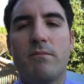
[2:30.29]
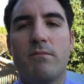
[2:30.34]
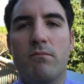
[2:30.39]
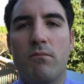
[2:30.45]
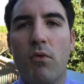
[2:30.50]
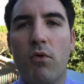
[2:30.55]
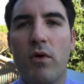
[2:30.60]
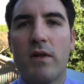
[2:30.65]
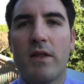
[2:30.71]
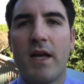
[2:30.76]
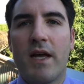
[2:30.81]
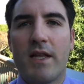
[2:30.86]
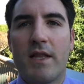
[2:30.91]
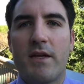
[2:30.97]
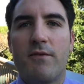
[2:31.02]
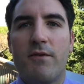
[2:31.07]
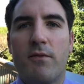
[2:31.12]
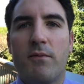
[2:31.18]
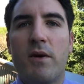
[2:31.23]
more
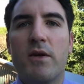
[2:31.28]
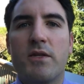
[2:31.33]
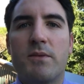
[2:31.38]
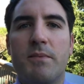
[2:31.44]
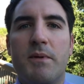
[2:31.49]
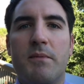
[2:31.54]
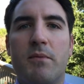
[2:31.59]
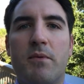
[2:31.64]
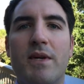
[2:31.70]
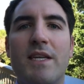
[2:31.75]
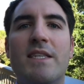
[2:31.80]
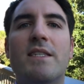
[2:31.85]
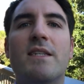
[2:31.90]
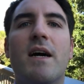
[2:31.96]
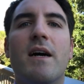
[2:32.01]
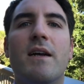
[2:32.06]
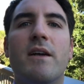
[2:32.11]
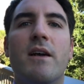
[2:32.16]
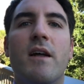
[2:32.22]
likely for most people is
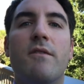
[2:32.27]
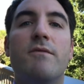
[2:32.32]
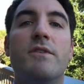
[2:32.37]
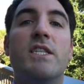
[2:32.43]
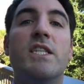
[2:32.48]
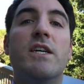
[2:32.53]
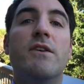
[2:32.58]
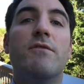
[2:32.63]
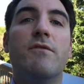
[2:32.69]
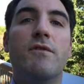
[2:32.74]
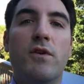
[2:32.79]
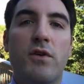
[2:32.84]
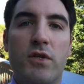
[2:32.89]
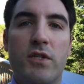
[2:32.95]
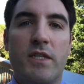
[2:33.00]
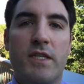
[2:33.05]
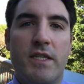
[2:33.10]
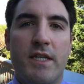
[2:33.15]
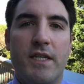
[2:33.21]
not enough
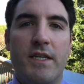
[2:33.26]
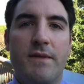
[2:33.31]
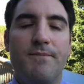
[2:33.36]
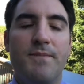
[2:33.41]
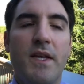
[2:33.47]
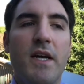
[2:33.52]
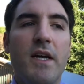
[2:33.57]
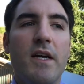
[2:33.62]
diversity.